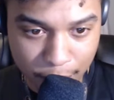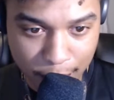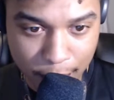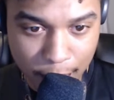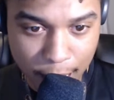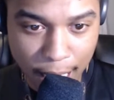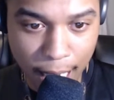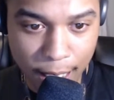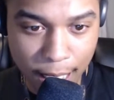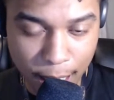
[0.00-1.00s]
son,
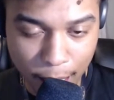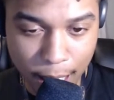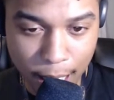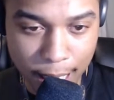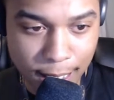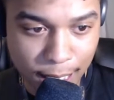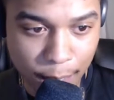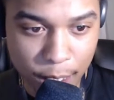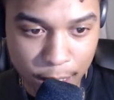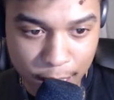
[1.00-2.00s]
and he, uh, and
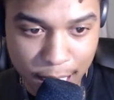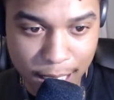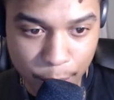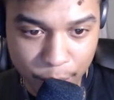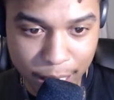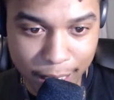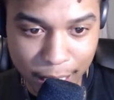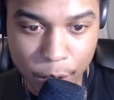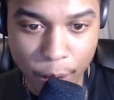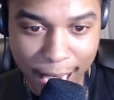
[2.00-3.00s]
seemed to suggest he would take
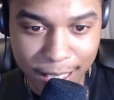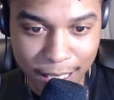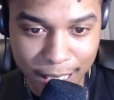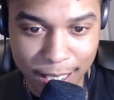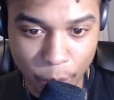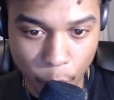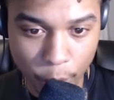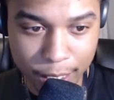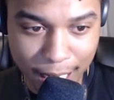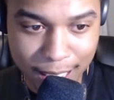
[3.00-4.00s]
legal action against the
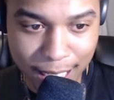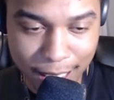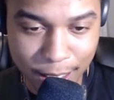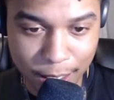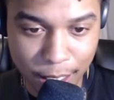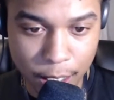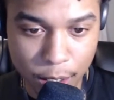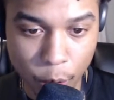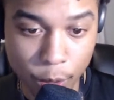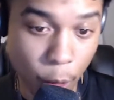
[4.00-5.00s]
organization uh,
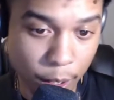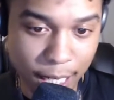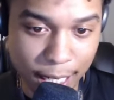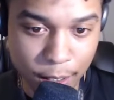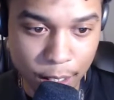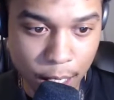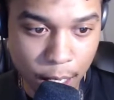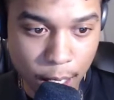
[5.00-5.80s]
or the organizers.